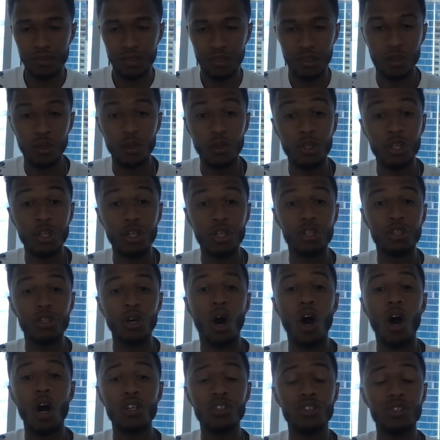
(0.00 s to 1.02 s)
through your
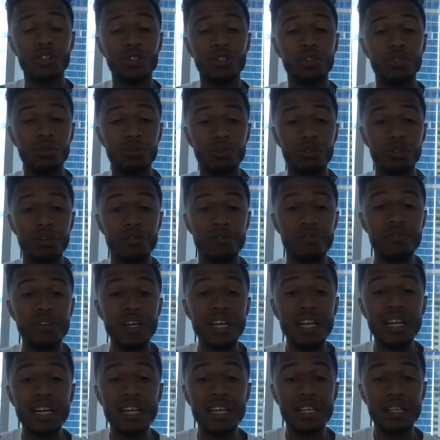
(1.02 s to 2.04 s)
thoughts, through your
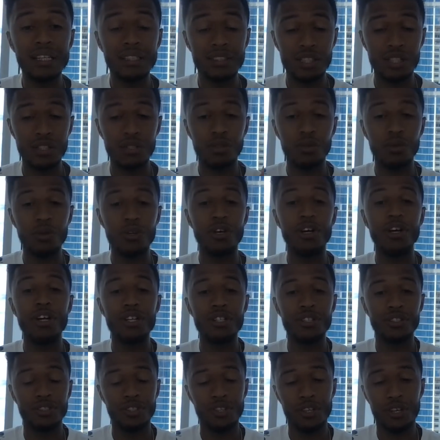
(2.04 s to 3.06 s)
feelings, and through your
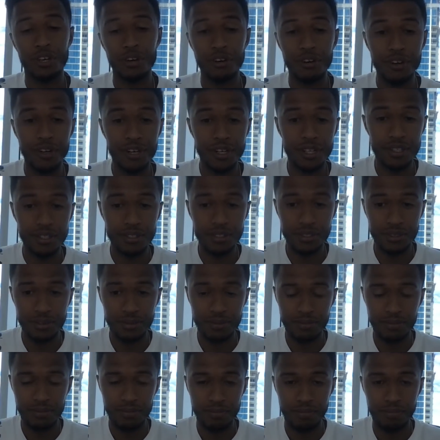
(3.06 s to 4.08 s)
insecurities.
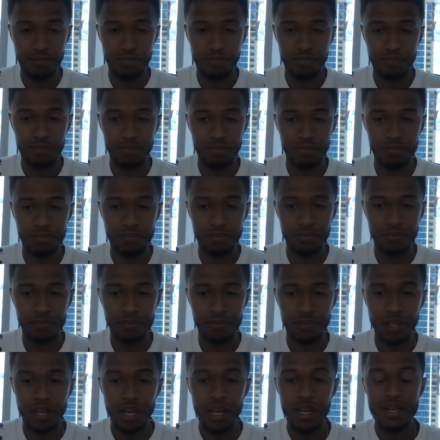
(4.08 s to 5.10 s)

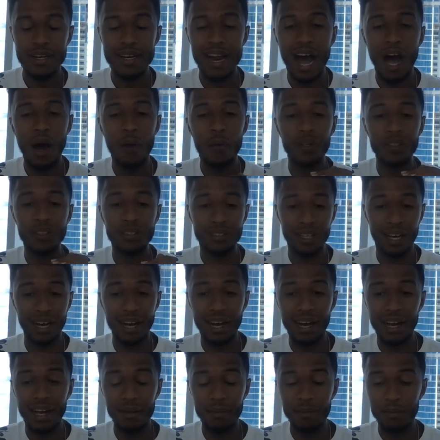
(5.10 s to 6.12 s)
Now it's
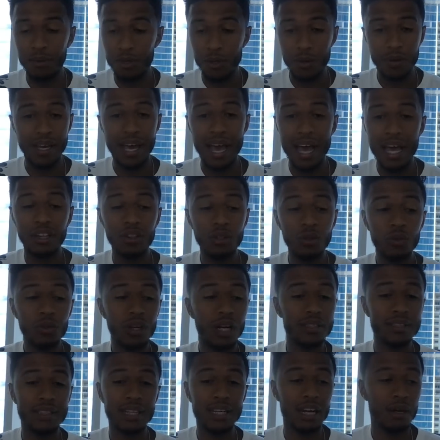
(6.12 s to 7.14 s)
time. You can't do
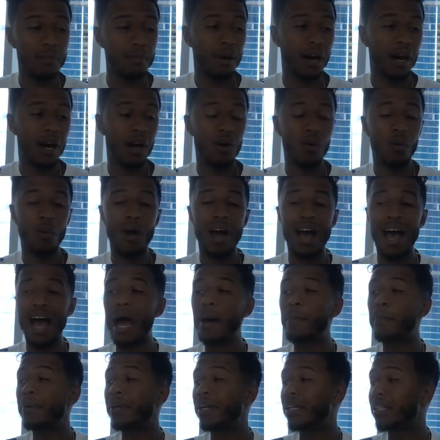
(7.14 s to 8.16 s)
nothing about what
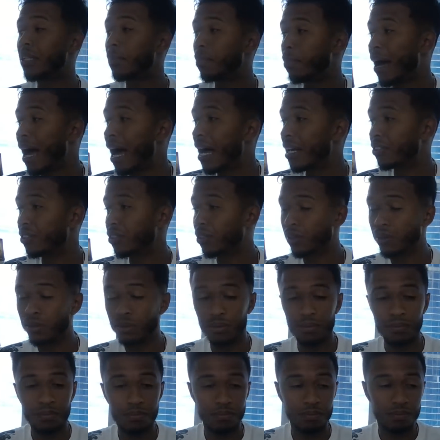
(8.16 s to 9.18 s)
happened in the past, though.
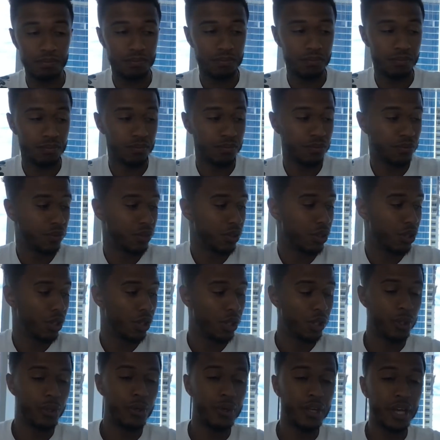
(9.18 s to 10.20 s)

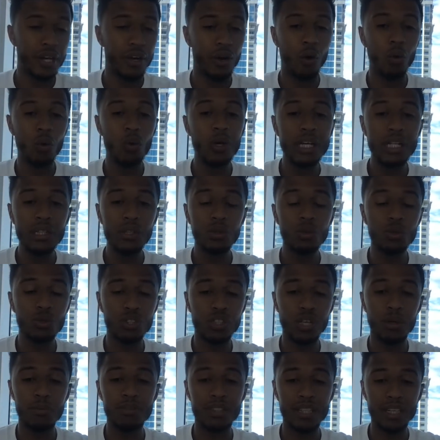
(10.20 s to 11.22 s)
You can only do
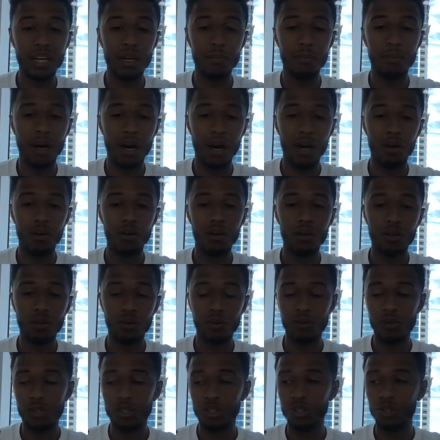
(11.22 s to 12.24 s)
something about
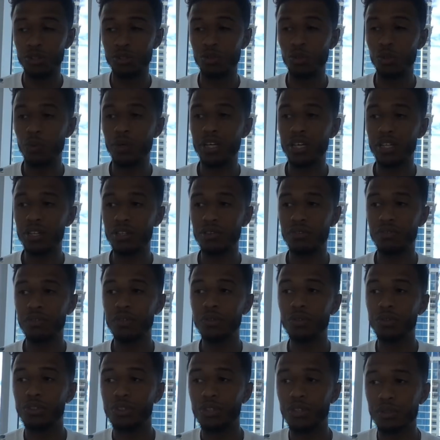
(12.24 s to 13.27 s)
what you're doing in the
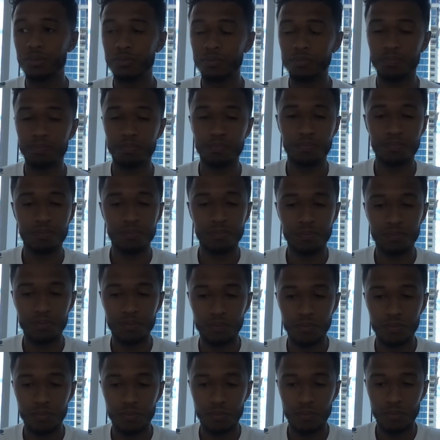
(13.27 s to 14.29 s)
future
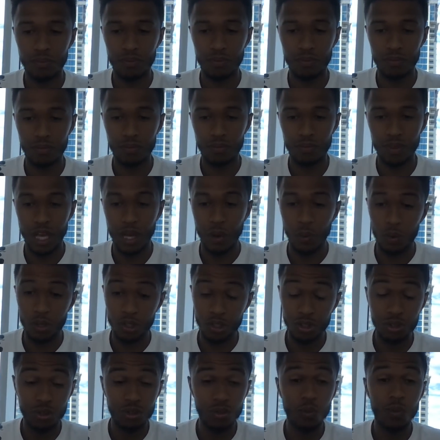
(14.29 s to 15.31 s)
and
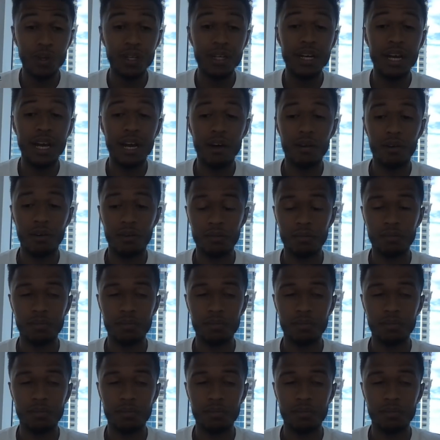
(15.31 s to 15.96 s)
what you're doing now.